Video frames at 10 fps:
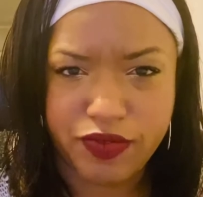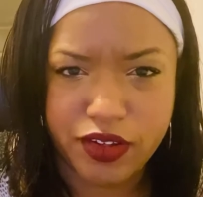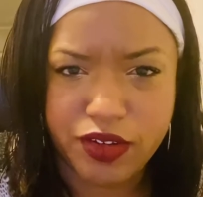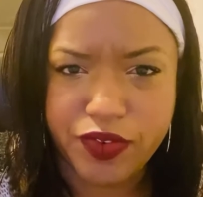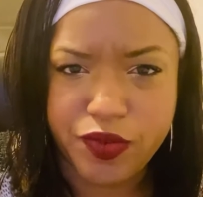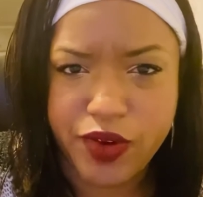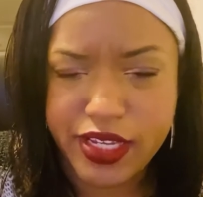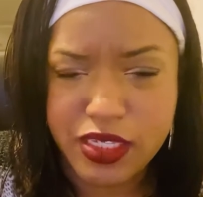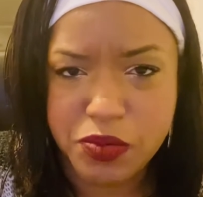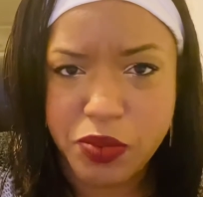different ways.
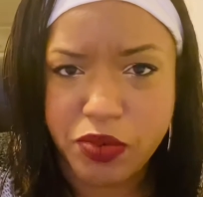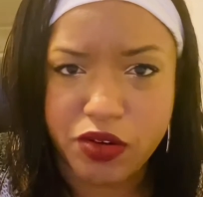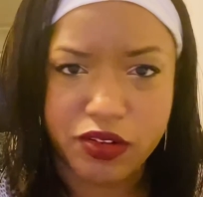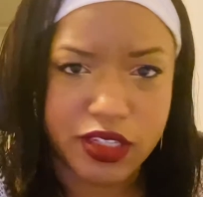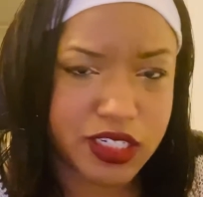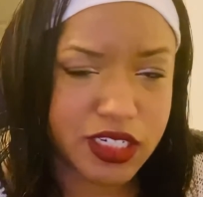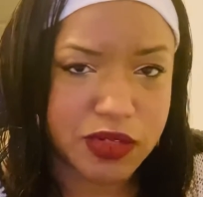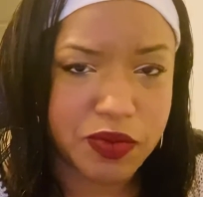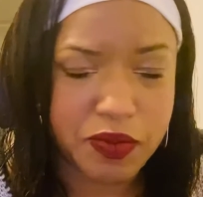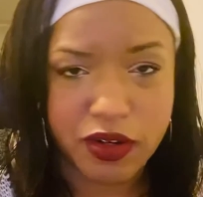Some people are religious, some
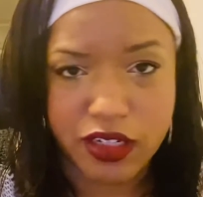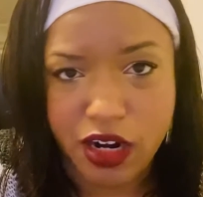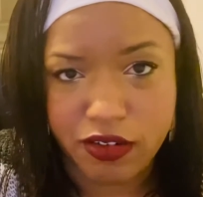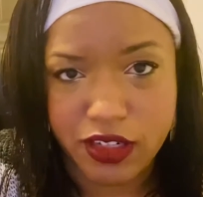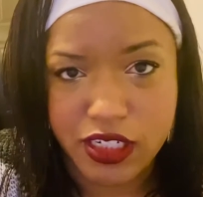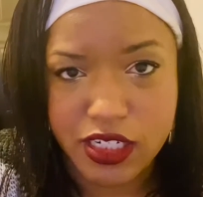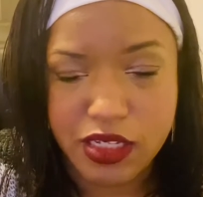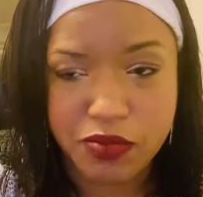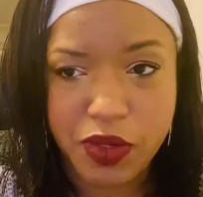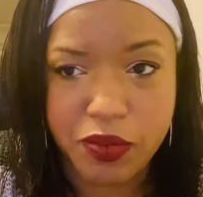people are not religious.
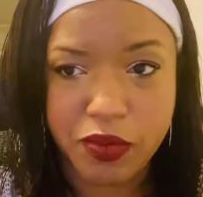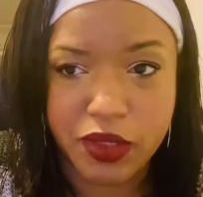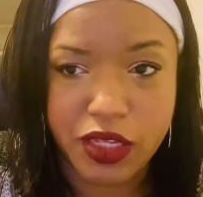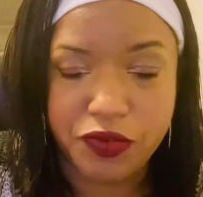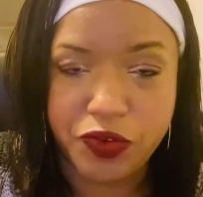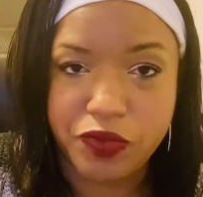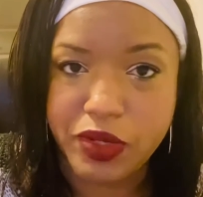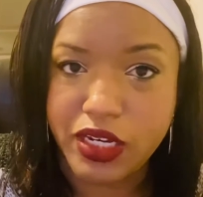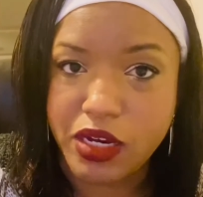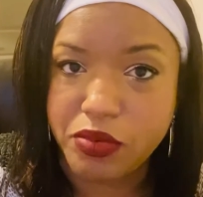Some people believe we've been
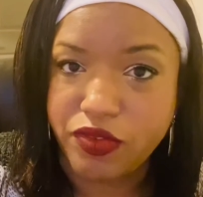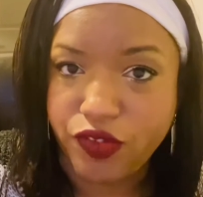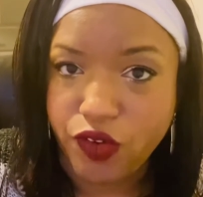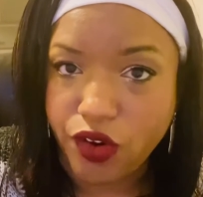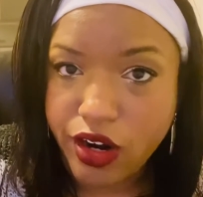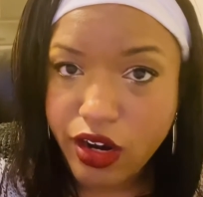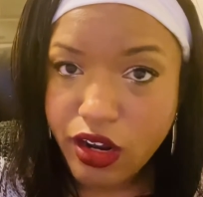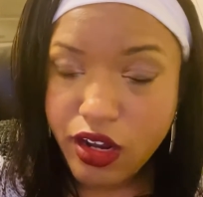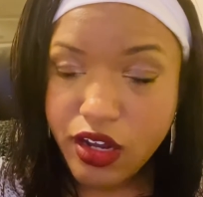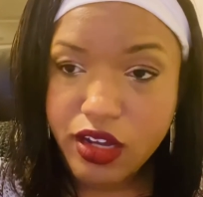here before.
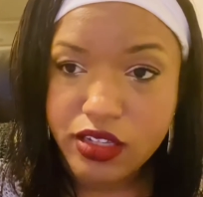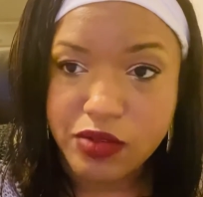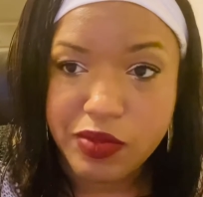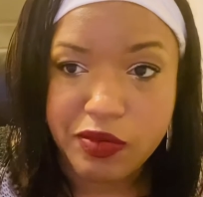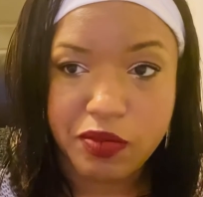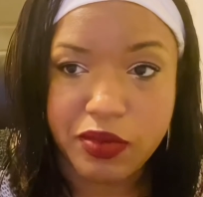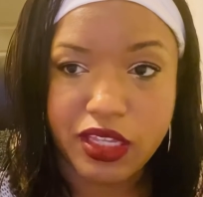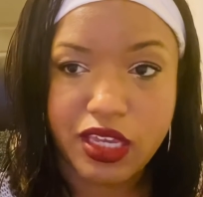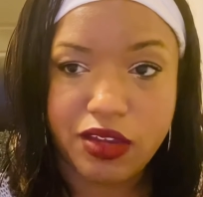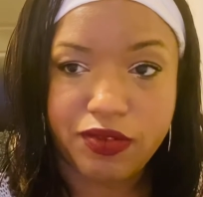Some people
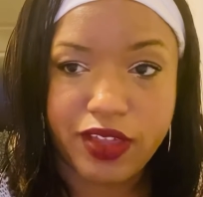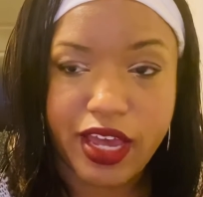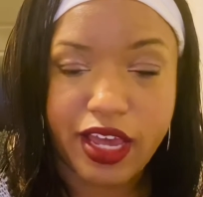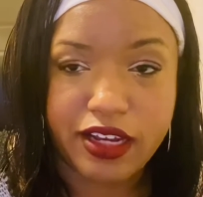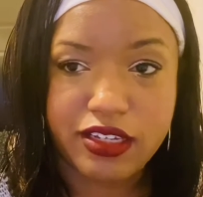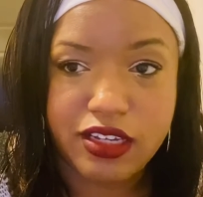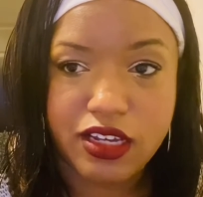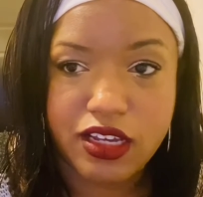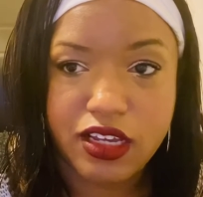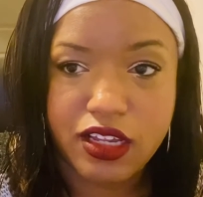believe that,
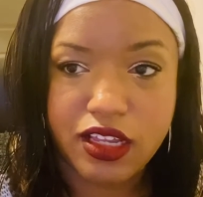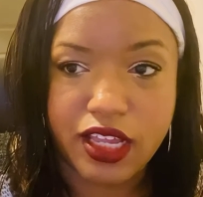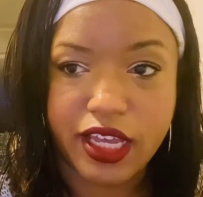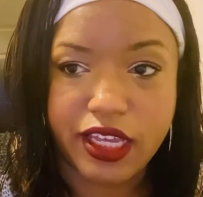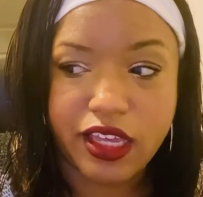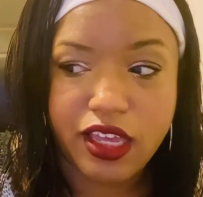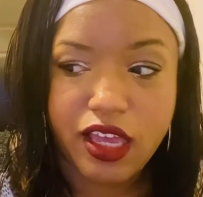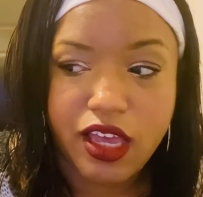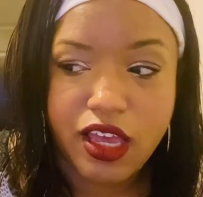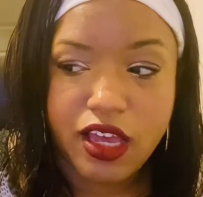like,
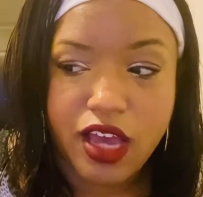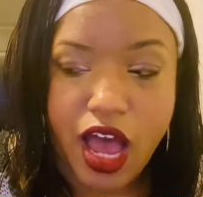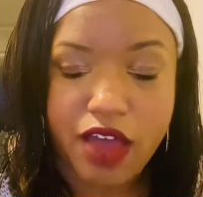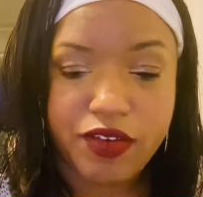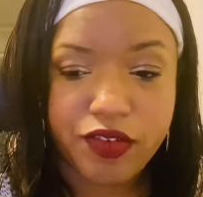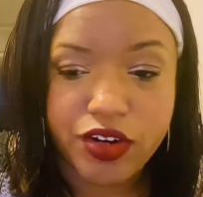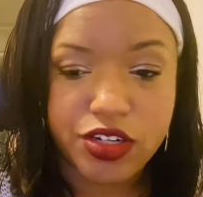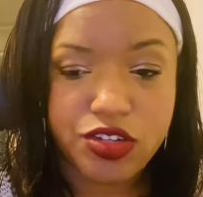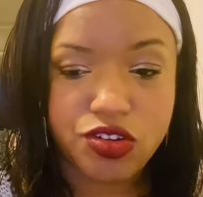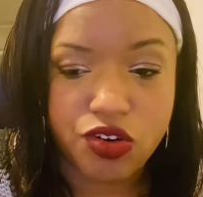I've even heard
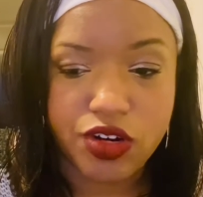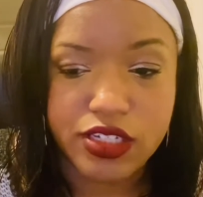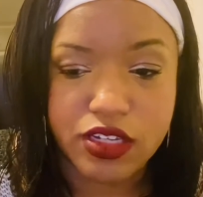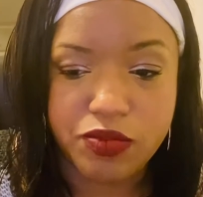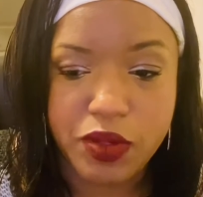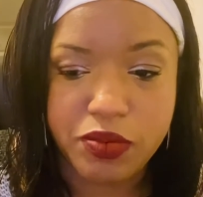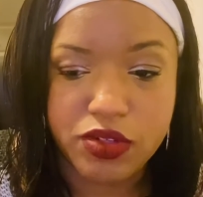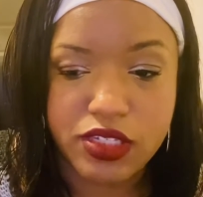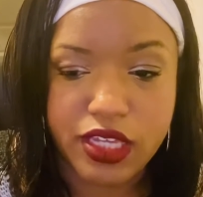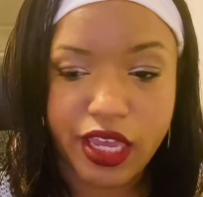stories of people
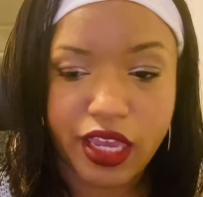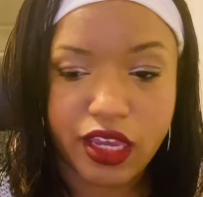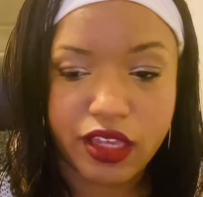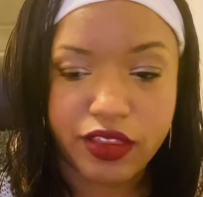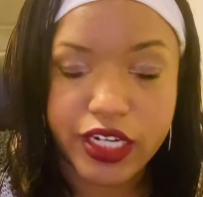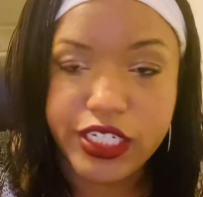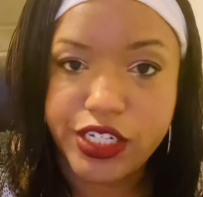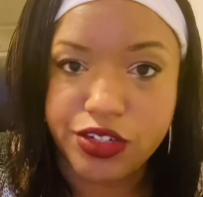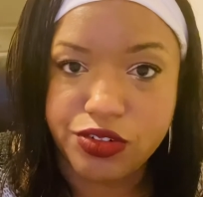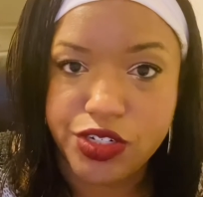saying their
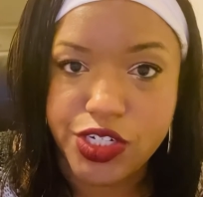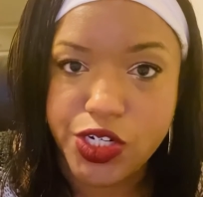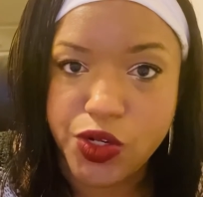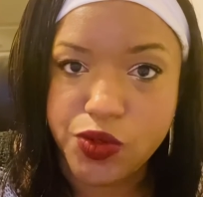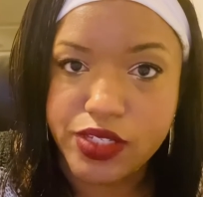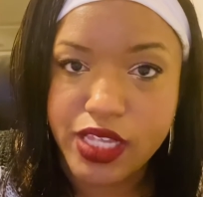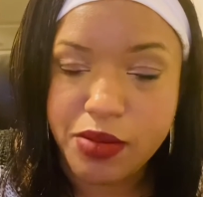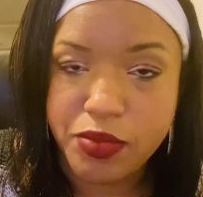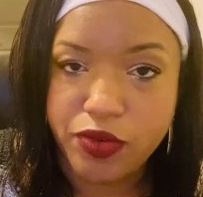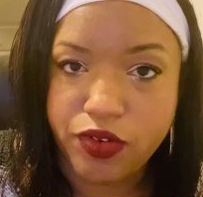children chose them
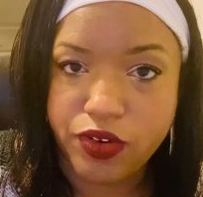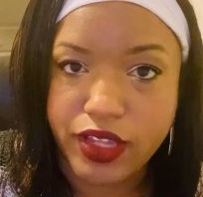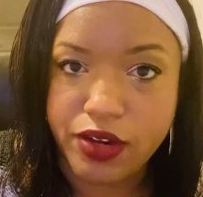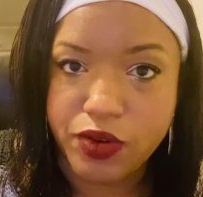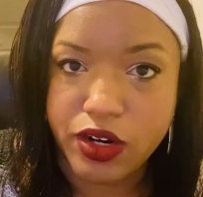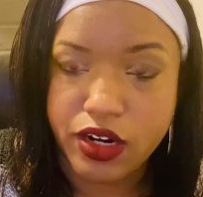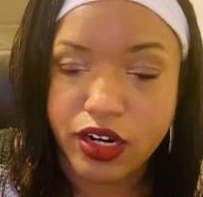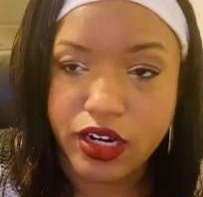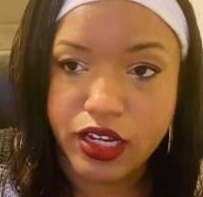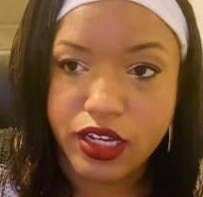before they were
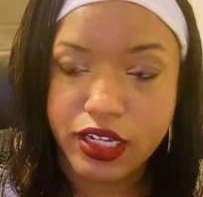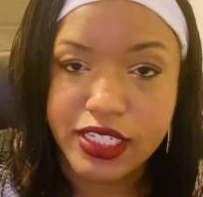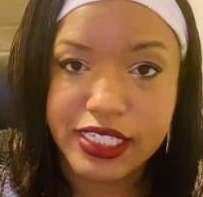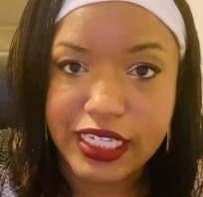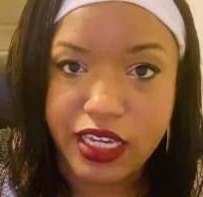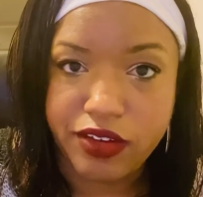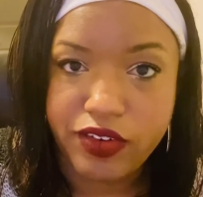conceived.